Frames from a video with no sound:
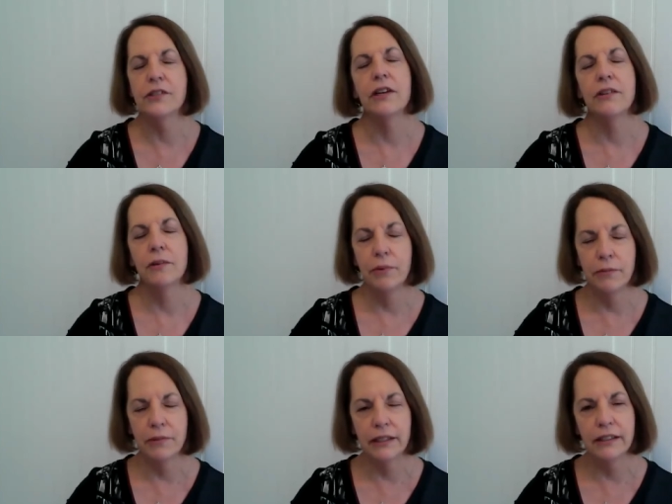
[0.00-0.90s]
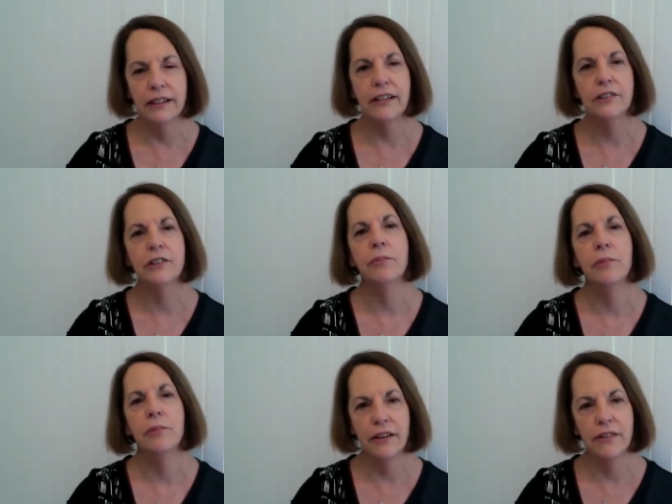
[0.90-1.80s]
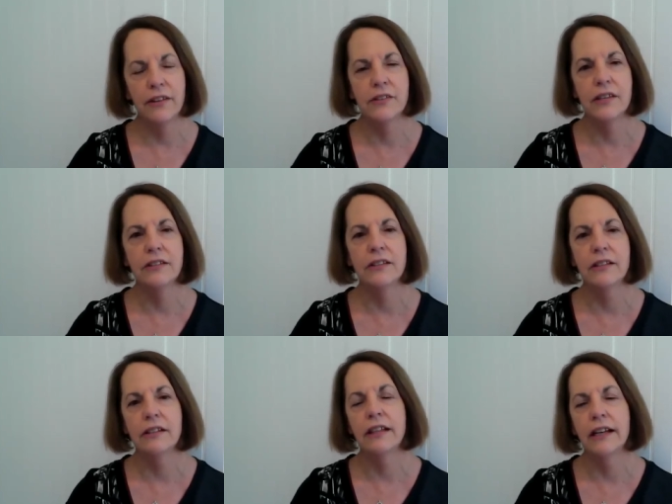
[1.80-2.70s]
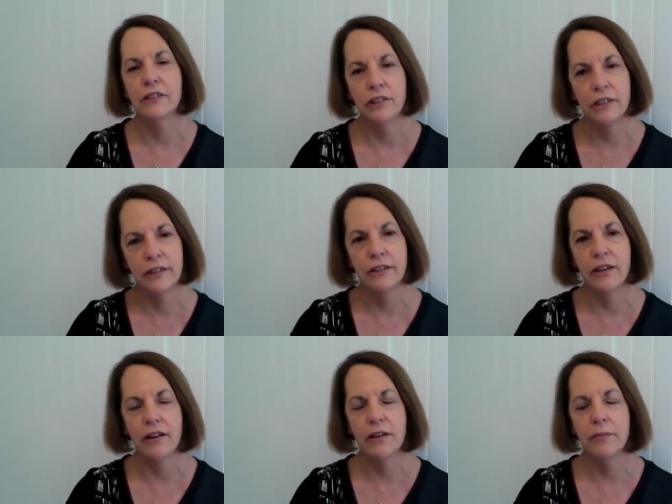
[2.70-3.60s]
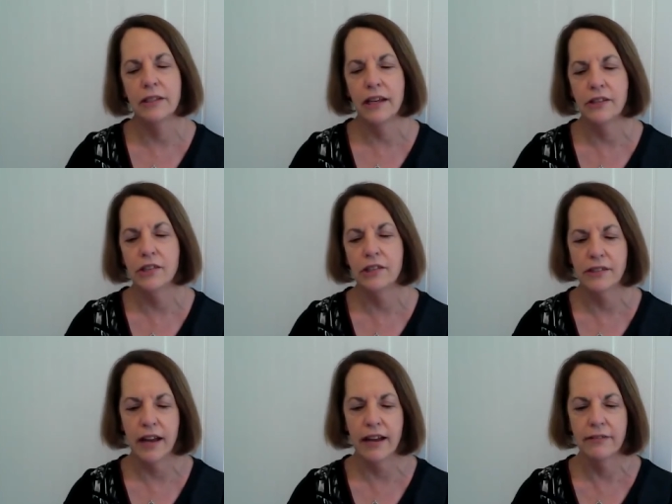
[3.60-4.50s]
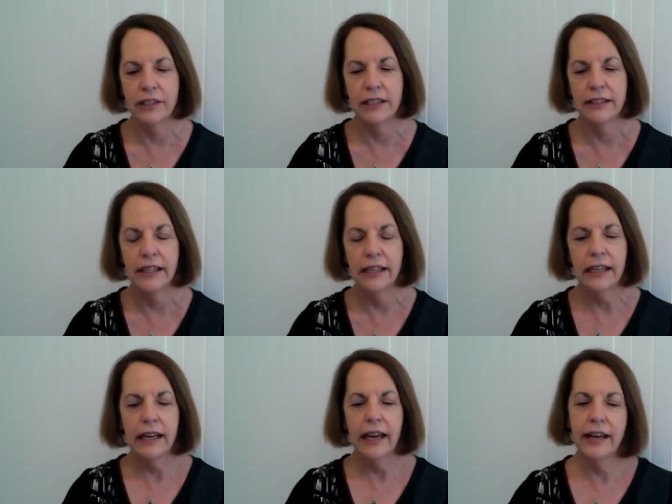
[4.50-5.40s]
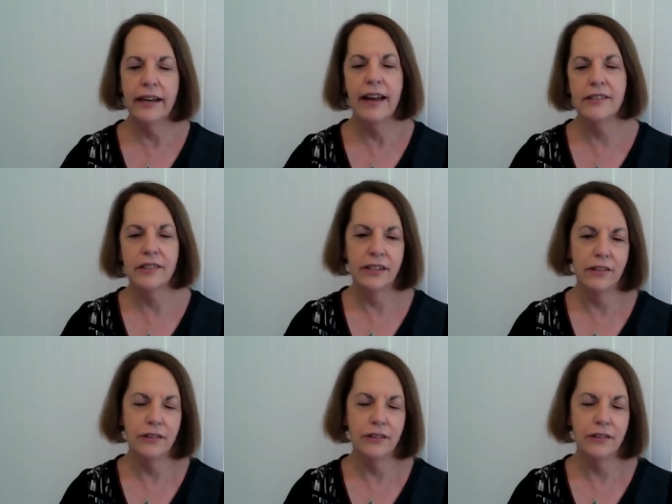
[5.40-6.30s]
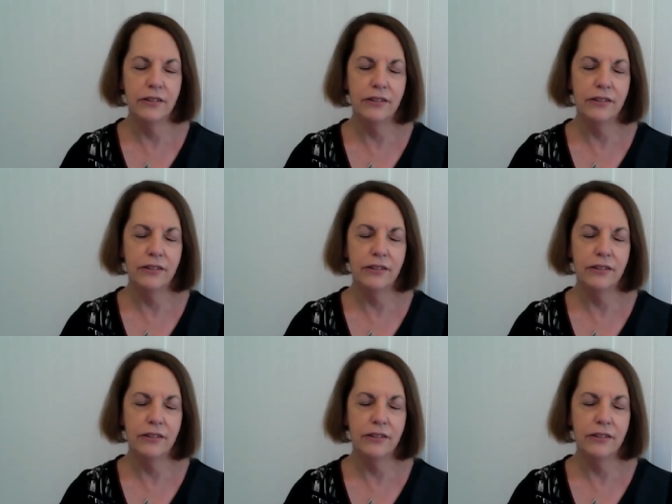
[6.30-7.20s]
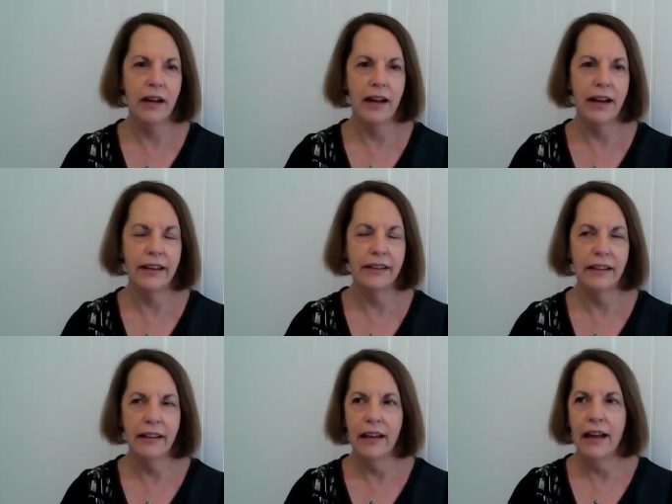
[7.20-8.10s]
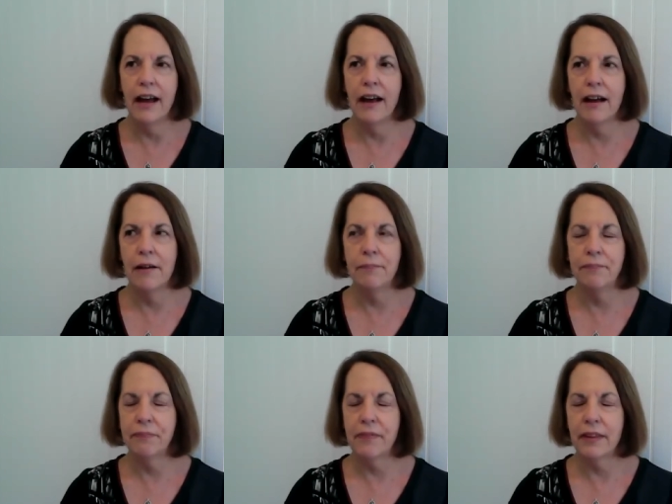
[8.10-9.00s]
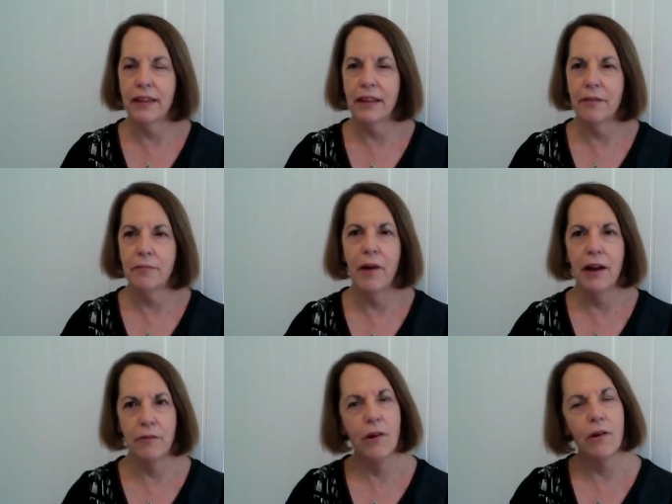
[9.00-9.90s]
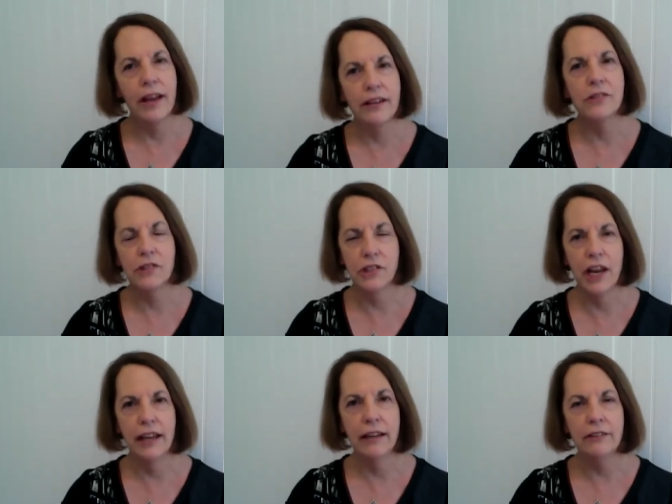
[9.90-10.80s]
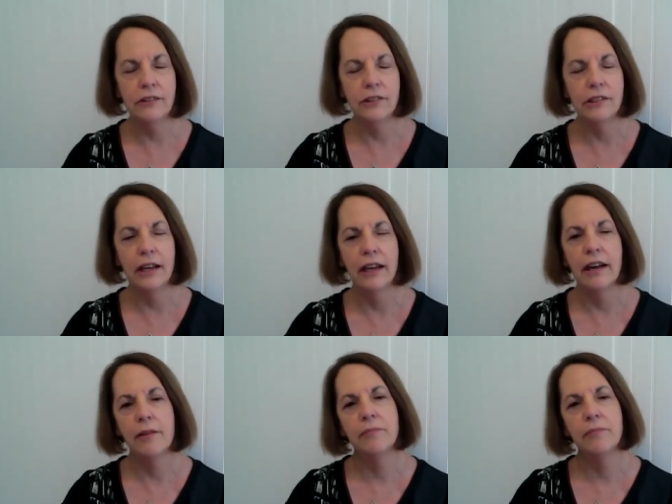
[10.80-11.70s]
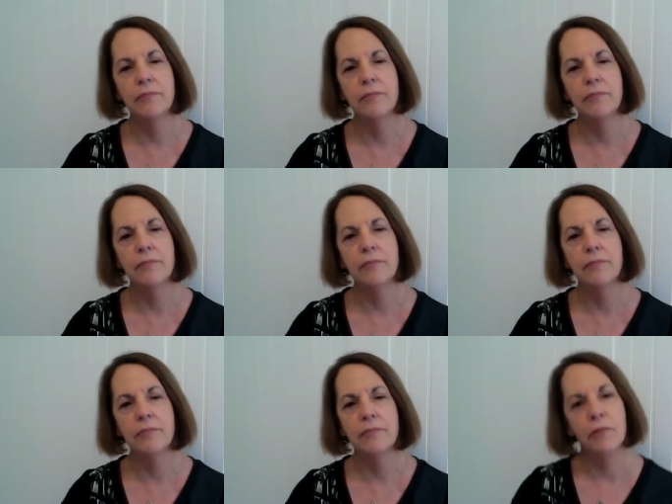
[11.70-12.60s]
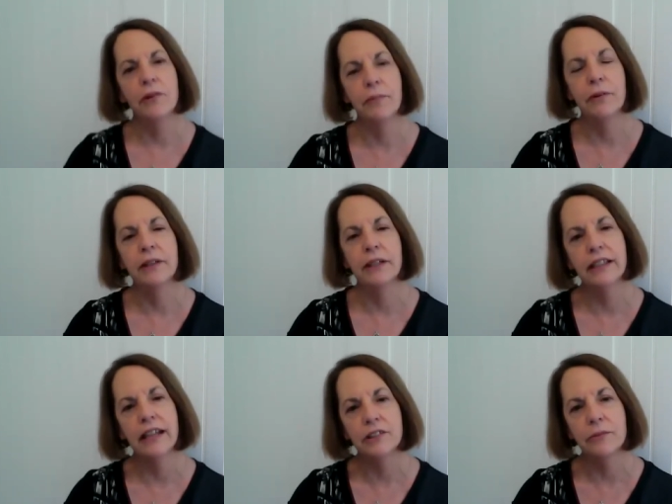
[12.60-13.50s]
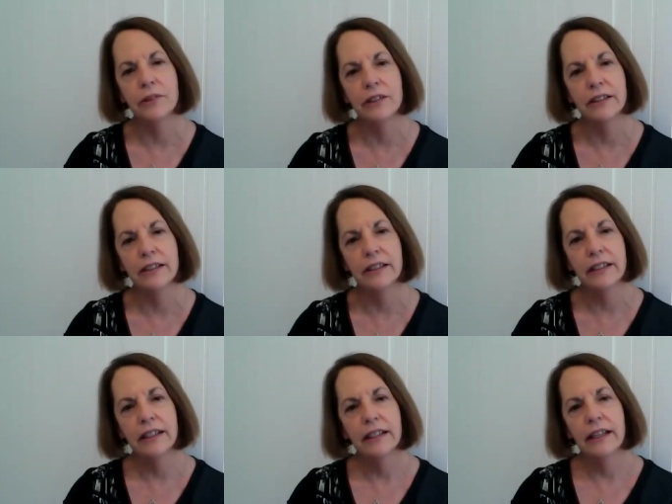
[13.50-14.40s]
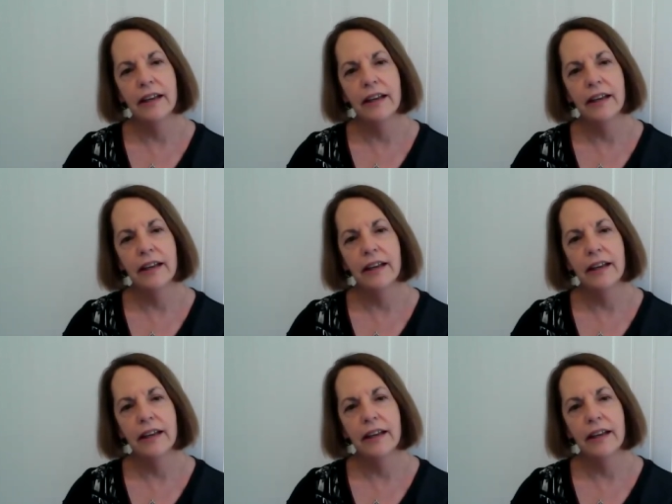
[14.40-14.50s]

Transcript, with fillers: focused on the permanent collection, bringing things into the collection and the documentation side of it. And as the years have gone by, um, my role has changed and I'm doing a lot more permanent collection work.